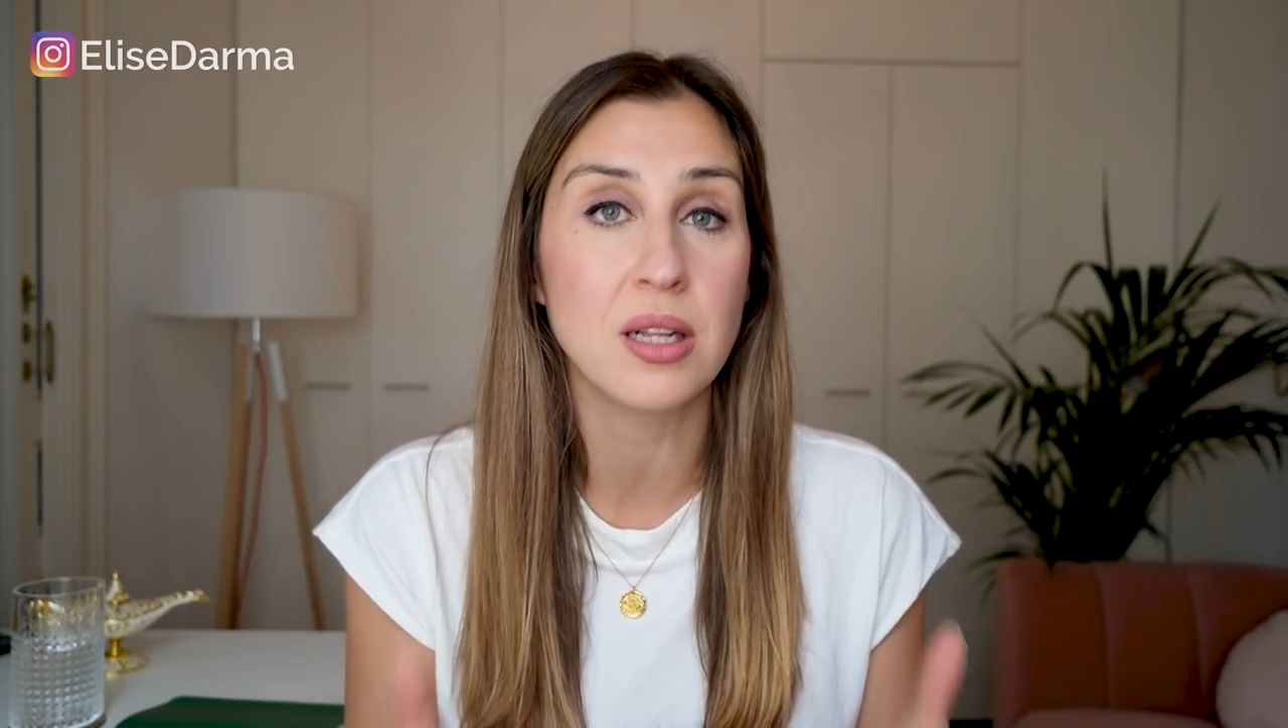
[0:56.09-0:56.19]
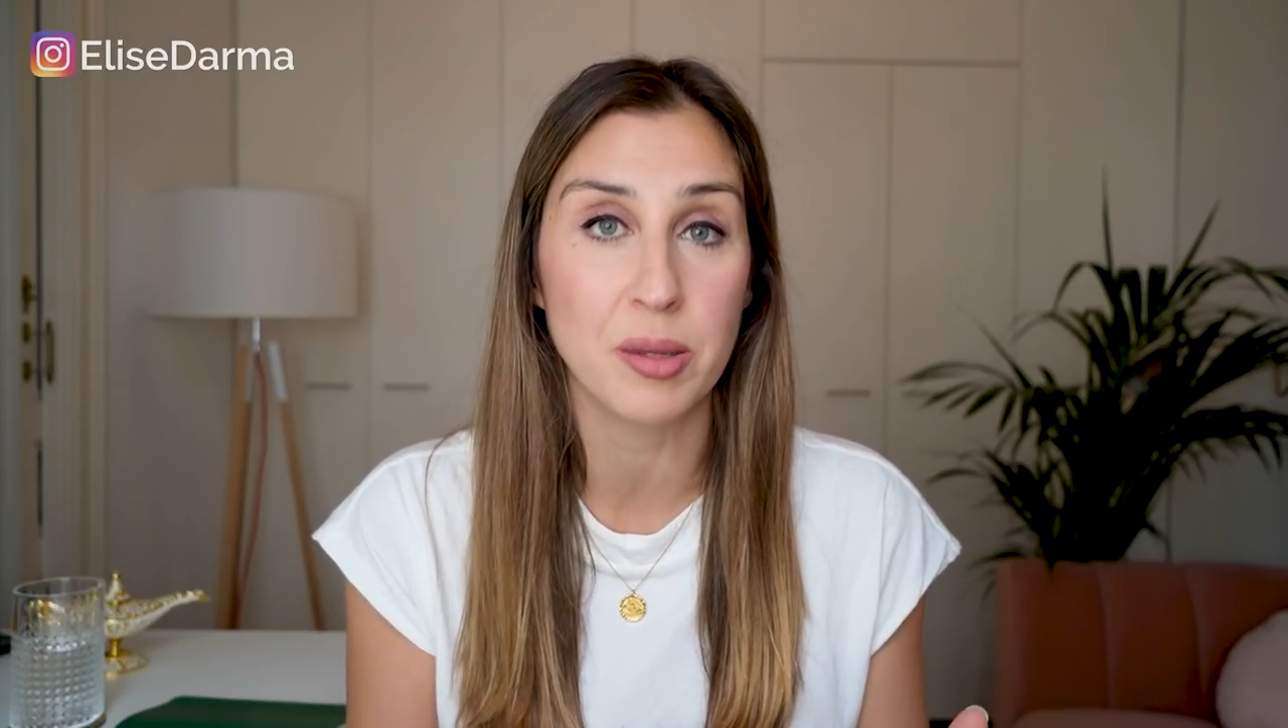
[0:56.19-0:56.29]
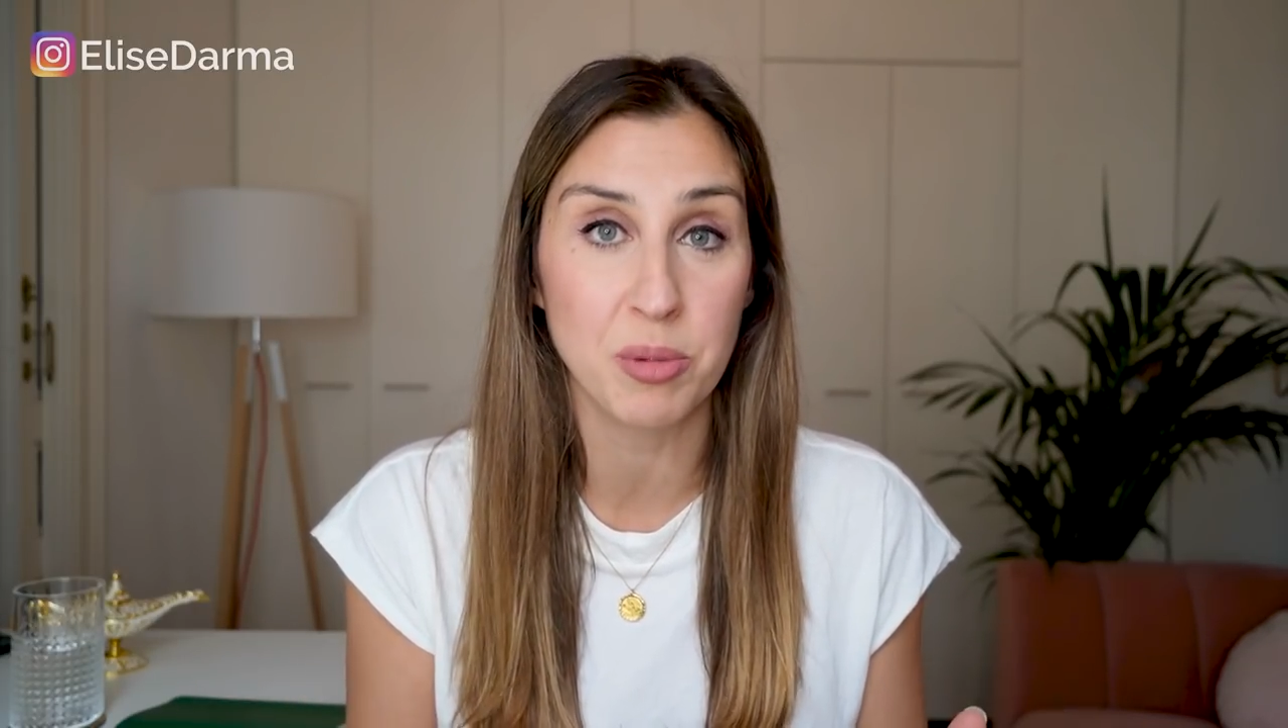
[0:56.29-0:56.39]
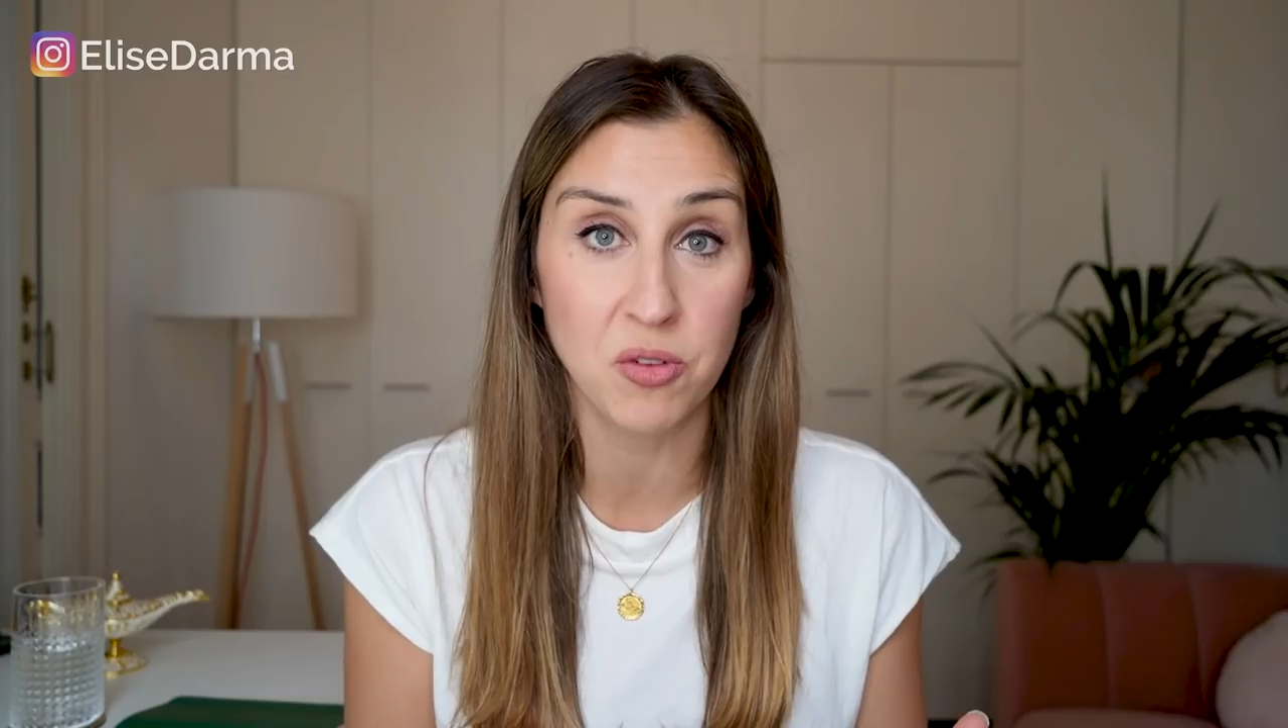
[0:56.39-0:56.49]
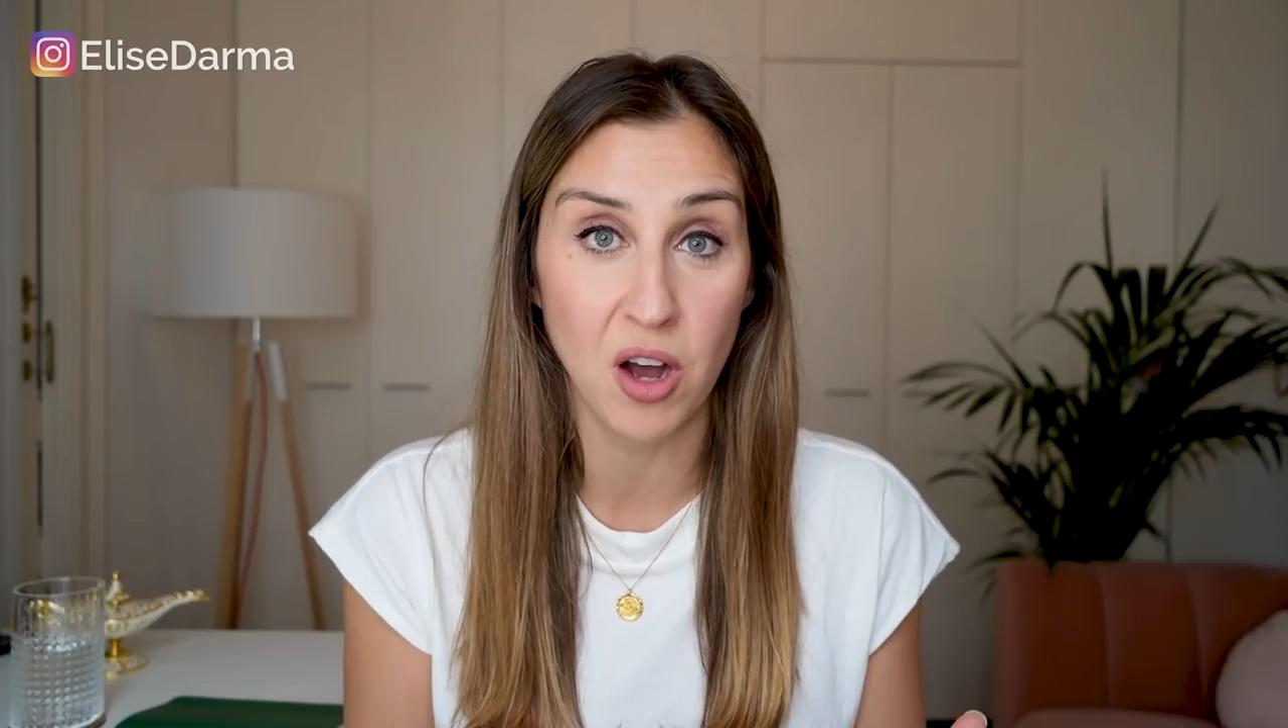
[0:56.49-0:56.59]

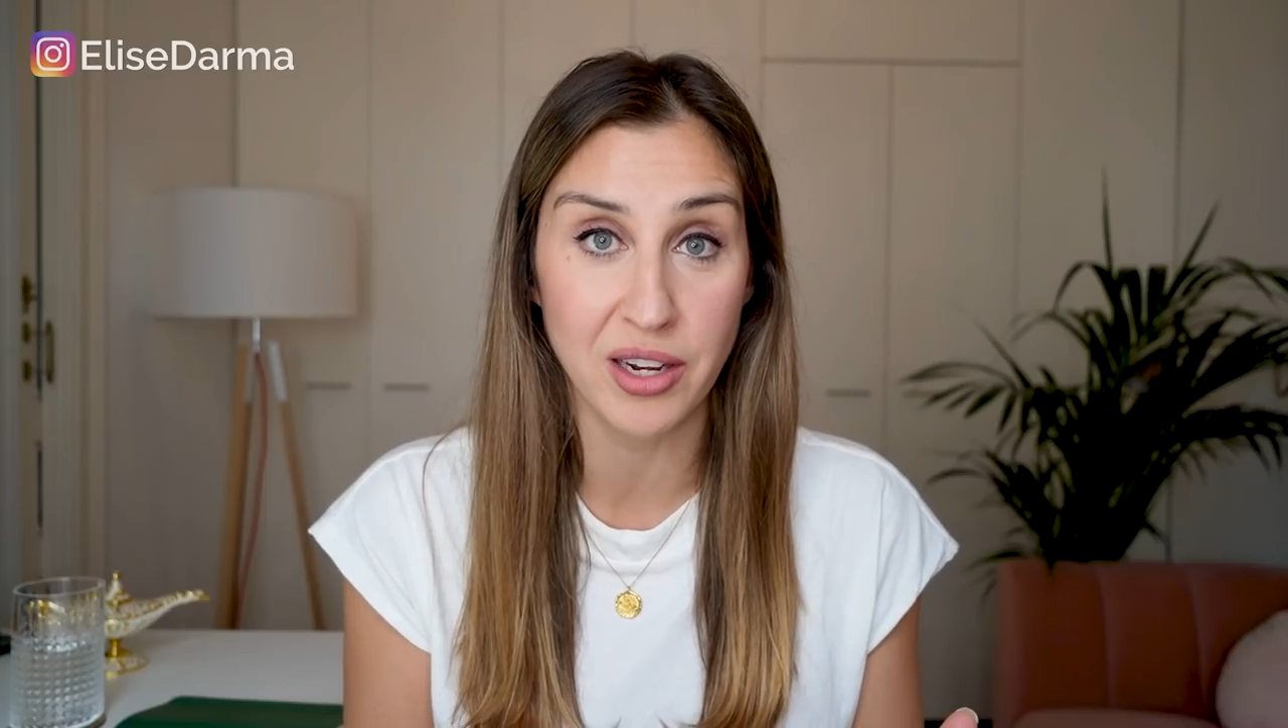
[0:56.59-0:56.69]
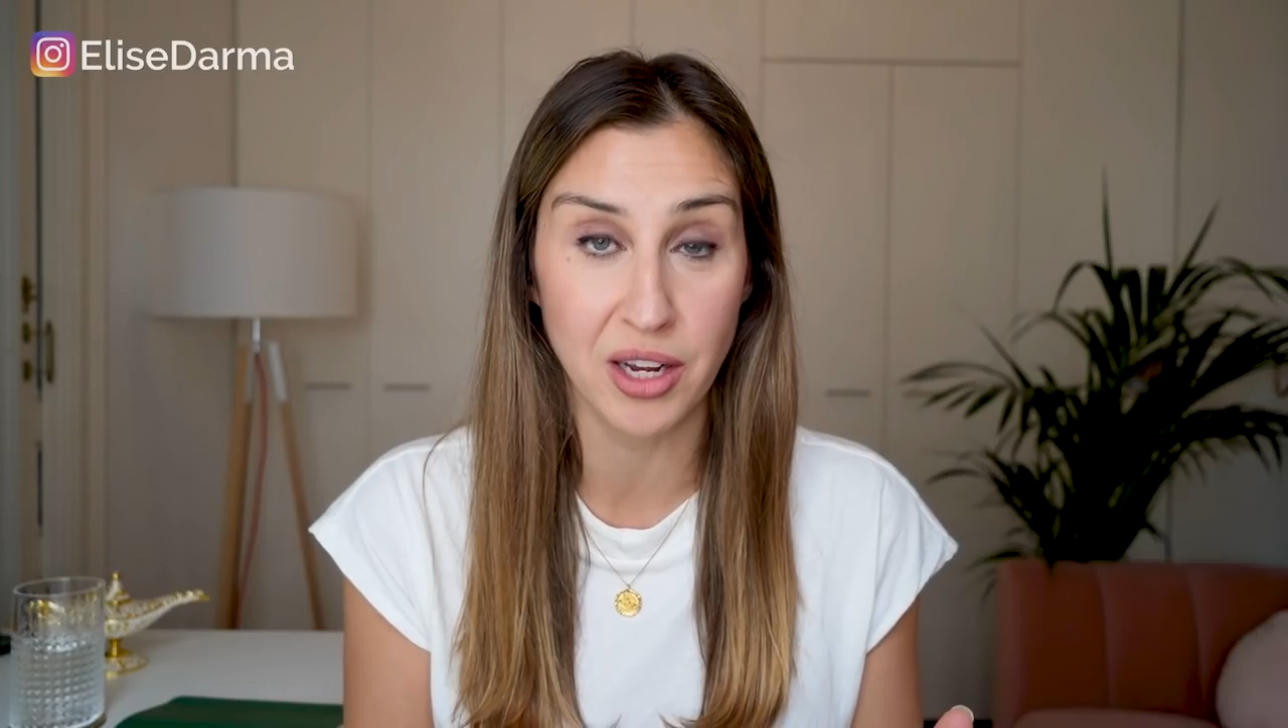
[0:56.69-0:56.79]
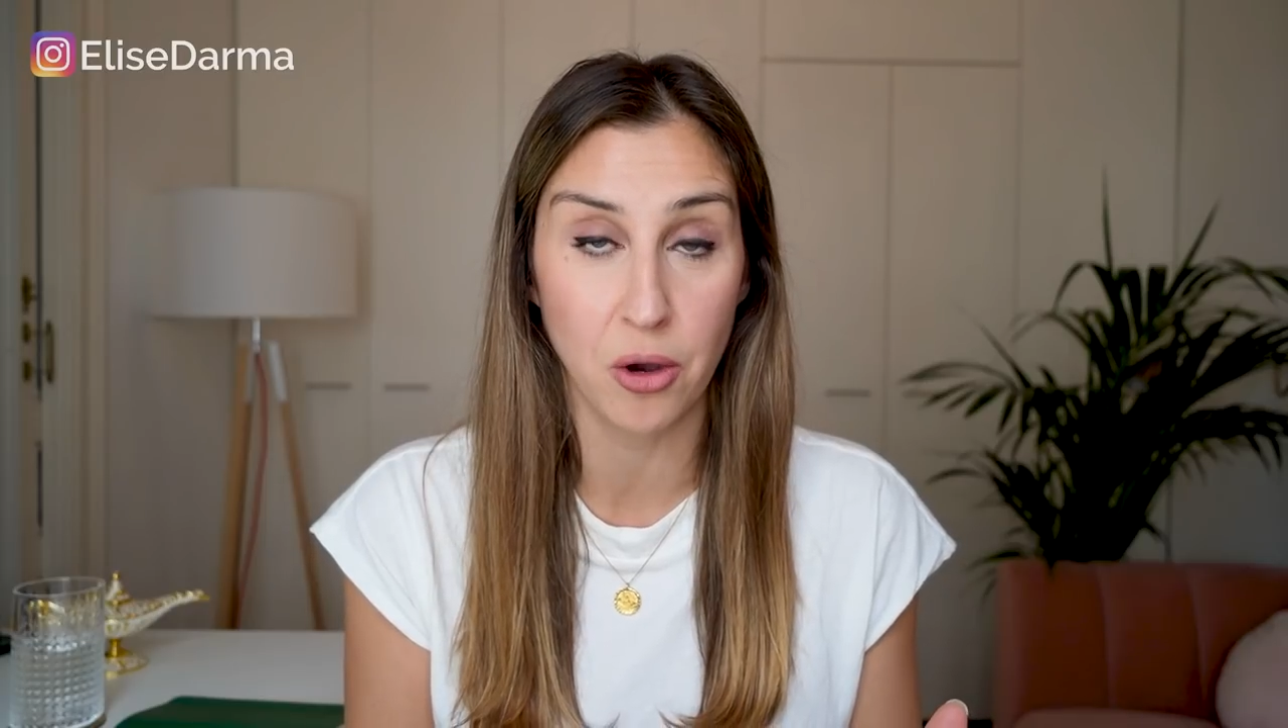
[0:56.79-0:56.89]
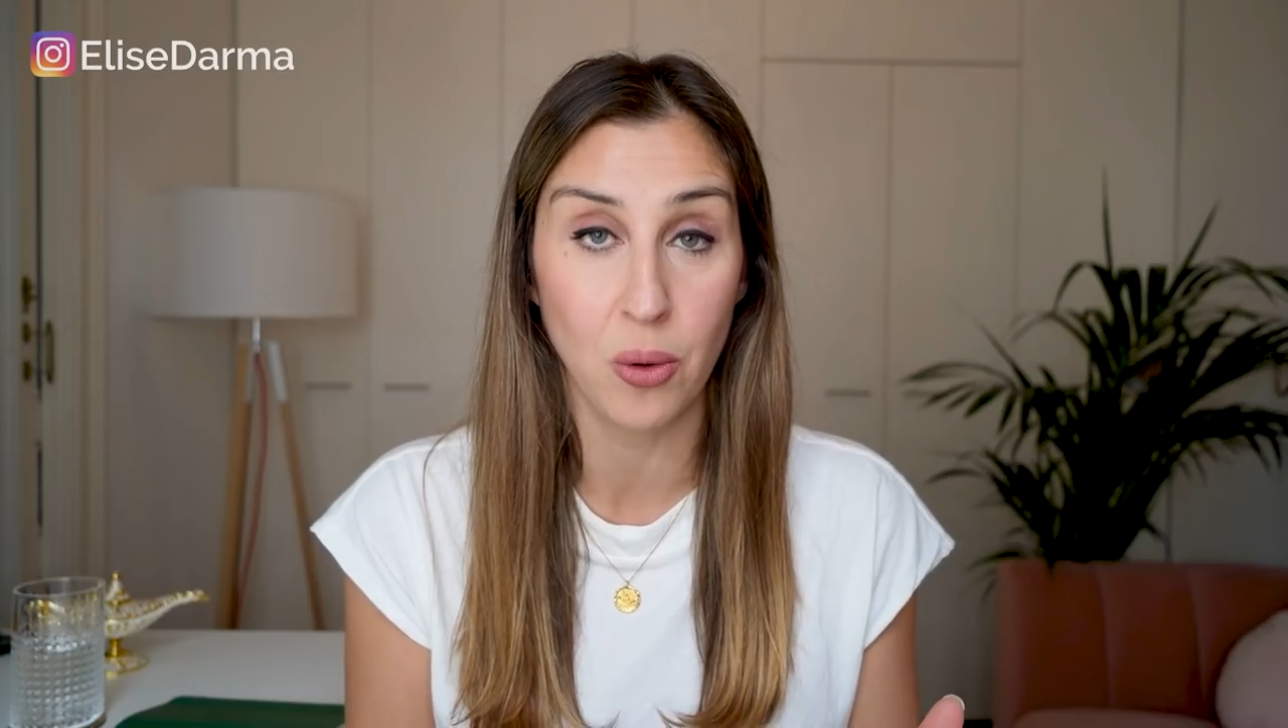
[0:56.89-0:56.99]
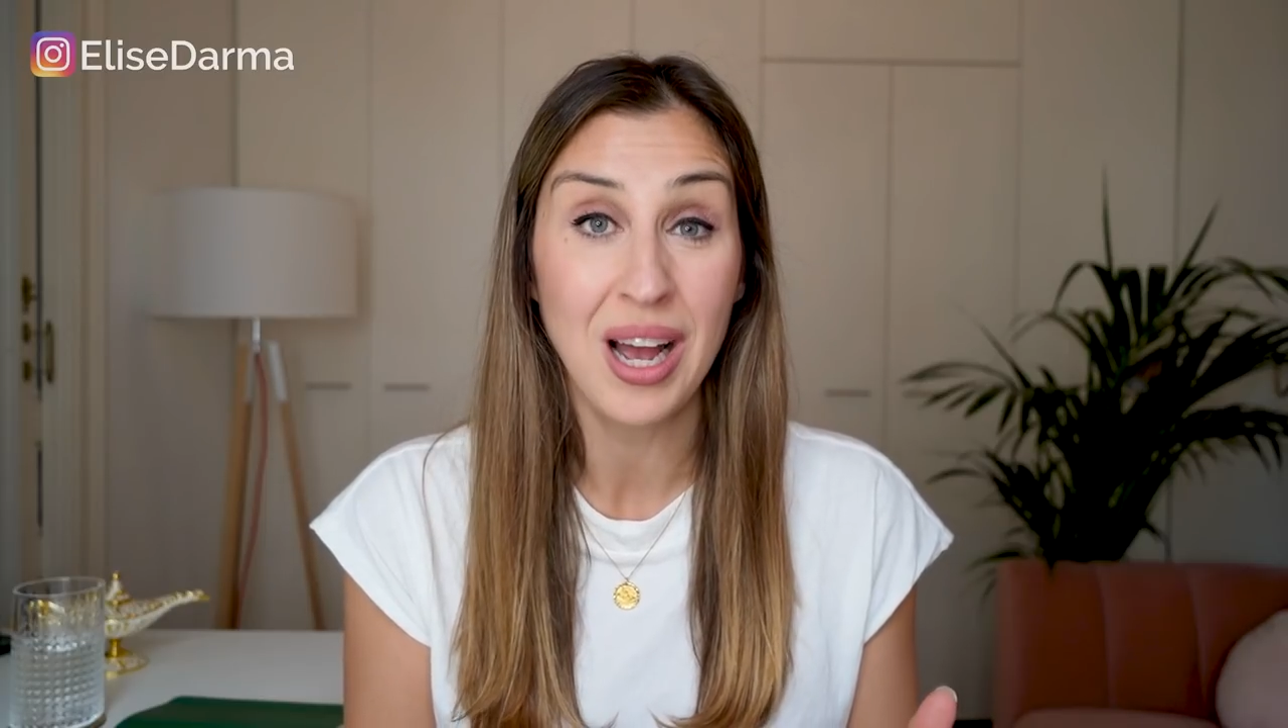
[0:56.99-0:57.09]
clip of
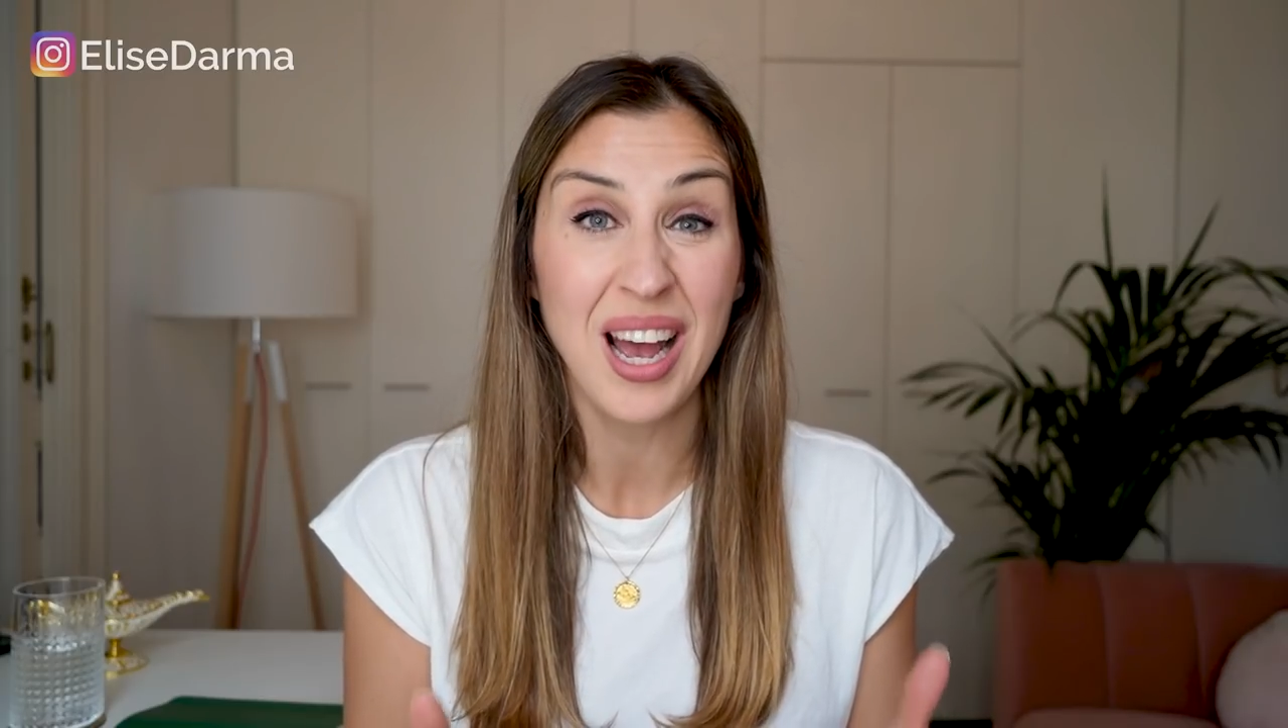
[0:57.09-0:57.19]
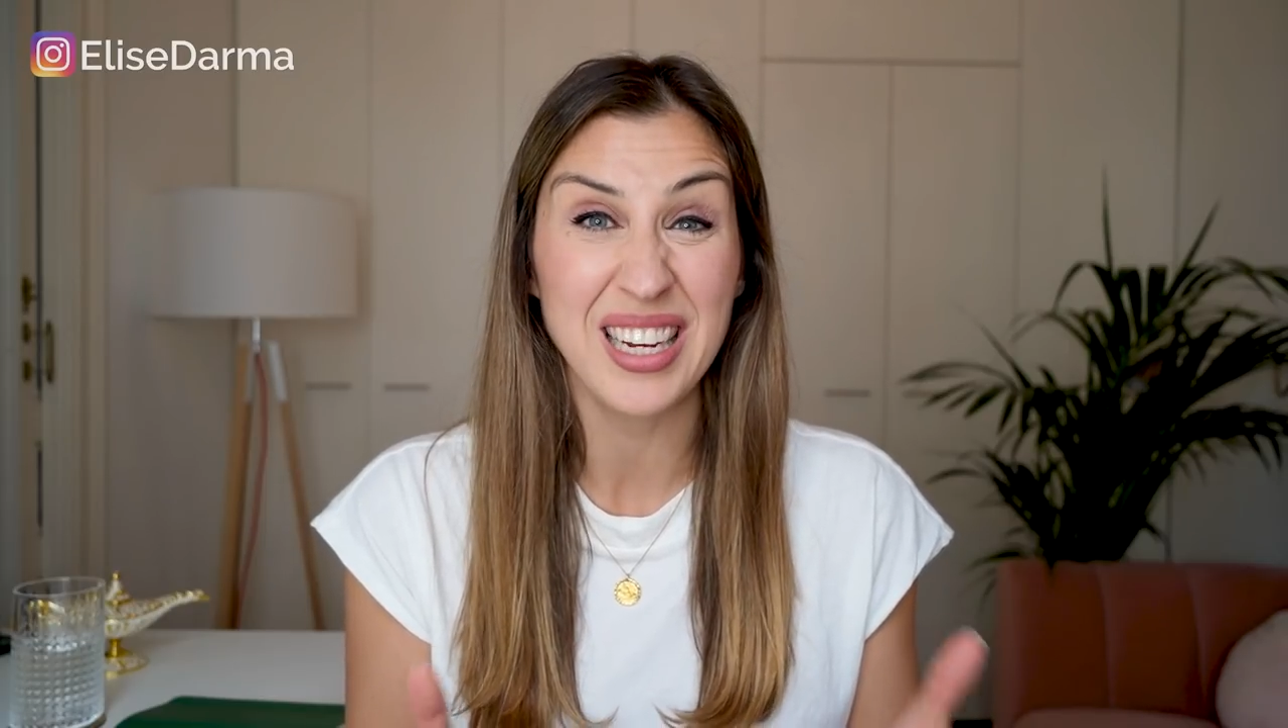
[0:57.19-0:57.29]
audio